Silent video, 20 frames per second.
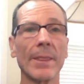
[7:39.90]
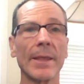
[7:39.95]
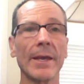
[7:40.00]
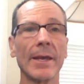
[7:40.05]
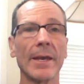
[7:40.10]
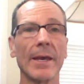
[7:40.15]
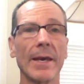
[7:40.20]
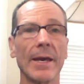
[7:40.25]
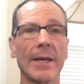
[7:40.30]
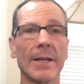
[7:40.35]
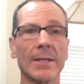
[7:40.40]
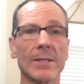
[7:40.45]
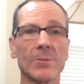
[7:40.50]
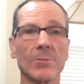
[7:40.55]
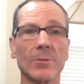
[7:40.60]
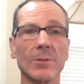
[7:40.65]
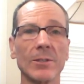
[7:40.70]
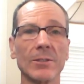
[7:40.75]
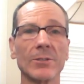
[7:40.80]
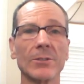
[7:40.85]
and as we
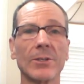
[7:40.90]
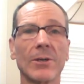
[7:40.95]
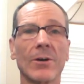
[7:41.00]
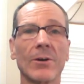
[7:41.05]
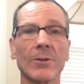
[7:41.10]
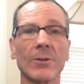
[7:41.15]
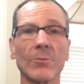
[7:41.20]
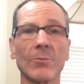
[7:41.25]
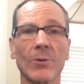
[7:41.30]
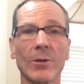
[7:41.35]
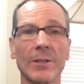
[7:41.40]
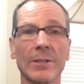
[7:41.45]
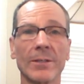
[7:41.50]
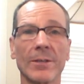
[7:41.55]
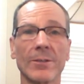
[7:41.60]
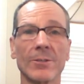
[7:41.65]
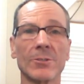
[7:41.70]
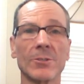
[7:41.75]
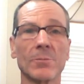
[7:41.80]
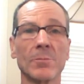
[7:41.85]
learn to honor one
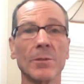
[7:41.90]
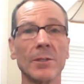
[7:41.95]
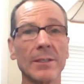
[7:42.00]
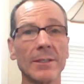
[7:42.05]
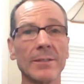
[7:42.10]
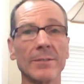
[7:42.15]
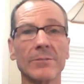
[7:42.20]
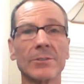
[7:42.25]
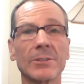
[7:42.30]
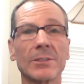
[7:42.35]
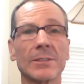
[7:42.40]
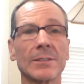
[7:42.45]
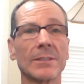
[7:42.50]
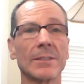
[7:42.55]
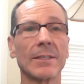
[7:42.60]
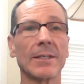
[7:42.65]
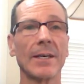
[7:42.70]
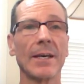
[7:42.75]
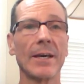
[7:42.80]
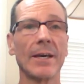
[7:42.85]
another's beliefs
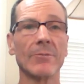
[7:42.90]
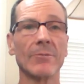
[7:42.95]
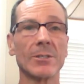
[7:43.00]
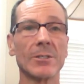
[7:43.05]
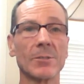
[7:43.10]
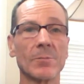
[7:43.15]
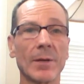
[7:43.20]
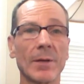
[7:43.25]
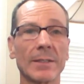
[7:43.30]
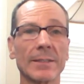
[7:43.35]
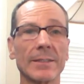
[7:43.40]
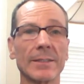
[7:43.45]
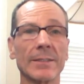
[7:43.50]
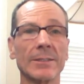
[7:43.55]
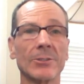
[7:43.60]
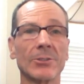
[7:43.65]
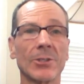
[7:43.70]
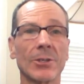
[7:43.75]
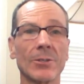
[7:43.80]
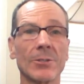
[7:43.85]
and respect each
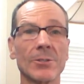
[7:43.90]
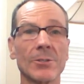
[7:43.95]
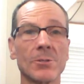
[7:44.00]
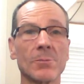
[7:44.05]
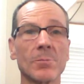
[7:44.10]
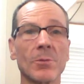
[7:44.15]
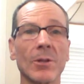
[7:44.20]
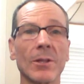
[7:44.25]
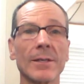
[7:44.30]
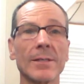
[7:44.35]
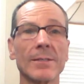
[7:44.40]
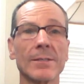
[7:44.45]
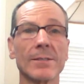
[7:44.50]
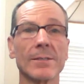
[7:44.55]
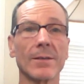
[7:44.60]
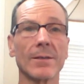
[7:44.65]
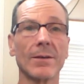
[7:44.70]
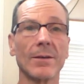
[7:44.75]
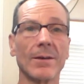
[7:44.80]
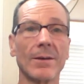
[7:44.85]
other's place
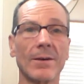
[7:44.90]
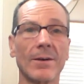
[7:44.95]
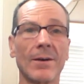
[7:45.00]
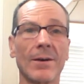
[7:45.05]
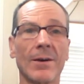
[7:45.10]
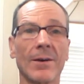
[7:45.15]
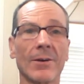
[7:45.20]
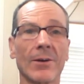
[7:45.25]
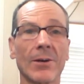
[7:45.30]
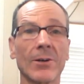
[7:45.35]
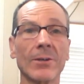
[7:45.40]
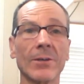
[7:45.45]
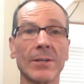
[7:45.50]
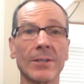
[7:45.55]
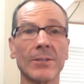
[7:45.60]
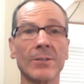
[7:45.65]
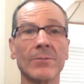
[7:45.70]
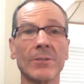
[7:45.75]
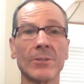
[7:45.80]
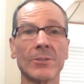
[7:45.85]
on our
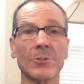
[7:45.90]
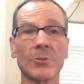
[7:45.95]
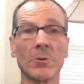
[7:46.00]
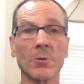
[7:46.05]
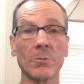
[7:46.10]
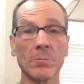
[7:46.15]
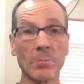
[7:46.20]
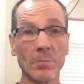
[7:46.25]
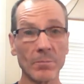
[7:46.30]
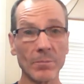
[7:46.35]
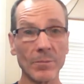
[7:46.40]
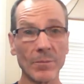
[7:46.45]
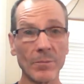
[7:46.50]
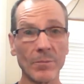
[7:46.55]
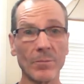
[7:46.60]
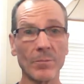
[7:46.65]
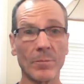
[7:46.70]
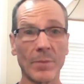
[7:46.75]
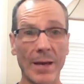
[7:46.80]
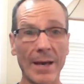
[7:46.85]
individual
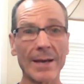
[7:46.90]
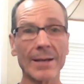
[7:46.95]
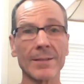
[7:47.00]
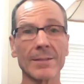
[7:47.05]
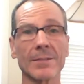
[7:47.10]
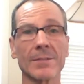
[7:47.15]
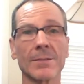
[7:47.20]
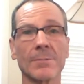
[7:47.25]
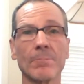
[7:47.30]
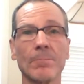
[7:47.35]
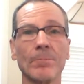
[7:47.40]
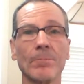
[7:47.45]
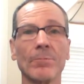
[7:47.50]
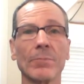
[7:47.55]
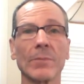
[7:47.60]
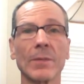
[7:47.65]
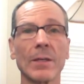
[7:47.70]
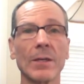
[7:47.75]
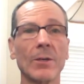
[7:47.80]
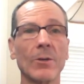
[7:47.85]
paths,
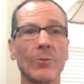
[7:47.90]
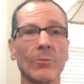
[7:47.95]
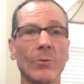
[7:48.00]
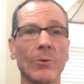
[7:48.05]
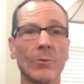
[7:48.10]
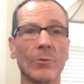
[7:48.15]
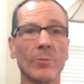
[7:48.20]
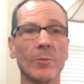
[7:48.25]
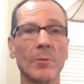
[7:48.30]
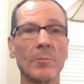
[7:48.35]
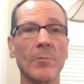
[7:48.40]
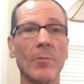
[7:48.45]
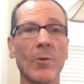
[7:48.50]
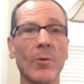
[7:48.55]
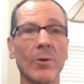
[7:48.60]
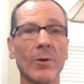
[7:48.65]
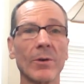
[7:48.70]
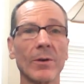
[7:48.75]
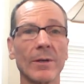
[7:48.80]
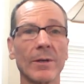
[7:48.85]
we will be
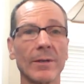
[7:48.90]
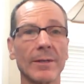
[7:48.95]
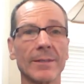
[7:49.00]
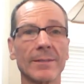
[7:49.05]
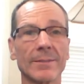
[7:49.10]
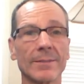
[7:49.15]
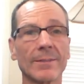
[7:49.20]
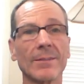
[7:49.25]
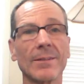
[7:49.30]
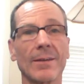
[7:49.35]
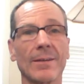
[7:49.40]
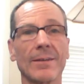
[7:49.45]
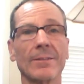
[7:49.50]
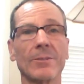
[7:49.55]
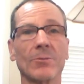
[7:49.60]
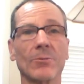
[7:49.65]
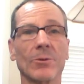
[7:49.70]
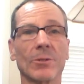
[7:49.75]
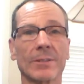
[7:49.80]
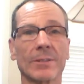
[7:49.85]
more inclined to
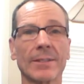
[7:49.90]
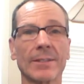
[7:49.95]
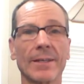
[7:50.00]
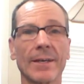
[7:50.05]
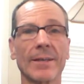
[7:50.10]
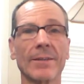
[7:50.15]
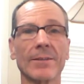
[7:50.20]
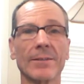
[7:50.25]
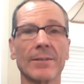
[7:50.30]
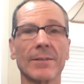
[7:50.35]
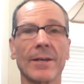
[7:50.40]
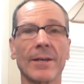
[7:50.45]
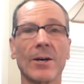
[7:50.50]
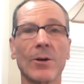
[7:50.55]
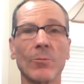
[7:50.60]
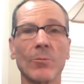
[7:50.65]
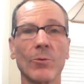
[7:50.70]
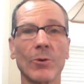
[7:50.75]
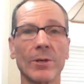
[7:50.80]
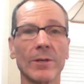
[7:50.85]
work together and to help
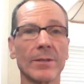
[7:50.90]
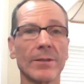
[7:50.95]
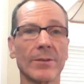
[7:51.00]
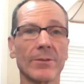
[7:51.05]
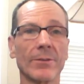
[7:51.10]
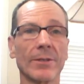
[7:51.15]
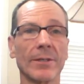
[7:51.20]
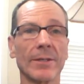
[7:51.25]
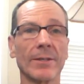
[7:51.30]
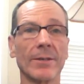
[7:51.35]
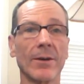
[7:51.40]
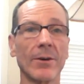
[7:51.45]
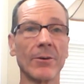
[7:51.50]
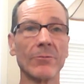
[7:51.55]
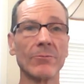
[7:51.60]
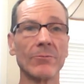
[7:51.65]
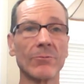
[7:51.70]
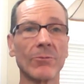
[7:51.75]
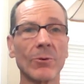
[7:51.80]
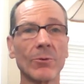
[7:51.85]
one another in
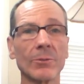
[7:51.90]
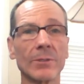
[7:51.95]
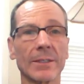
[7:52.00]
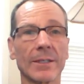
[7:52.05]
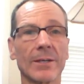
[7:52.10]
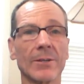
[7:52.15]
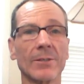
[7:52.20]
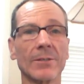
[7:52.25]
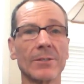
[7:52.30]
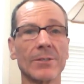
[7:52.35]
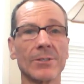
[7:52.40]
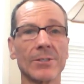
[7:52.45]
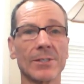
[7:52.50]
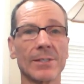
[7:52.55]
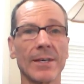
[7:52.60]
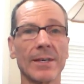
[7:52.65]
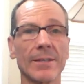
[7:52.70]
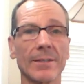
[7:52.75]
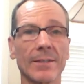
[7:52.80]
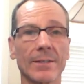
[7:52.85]
unfolding our
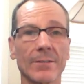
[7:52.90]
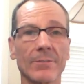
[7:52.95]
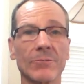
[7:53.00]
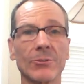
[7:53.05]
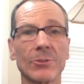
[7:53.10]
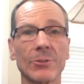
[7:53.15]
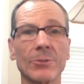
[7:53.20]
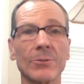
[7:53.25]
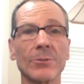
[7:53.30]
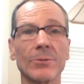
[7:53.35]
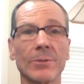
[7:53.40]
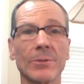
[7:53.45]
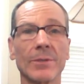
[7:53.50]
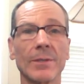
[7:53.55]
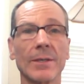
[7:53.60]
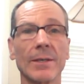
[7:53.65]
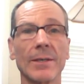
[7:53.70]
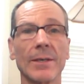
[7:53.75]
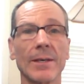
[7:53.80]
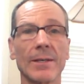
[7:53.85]
understanding of truth
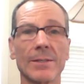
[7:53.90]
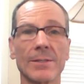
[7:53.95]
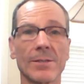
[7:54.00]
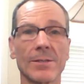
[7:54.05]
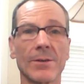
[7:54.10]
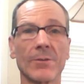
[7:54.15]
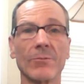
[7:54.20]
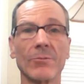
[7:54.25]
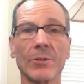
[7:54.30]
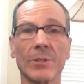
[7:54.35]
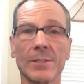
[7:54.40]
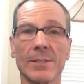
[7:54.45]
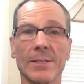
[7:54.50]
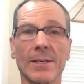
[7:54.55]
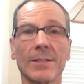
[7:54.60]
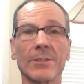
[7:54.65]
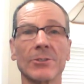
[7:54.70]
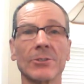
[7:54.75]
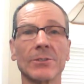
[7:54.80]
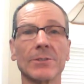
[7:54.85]
and self-realization.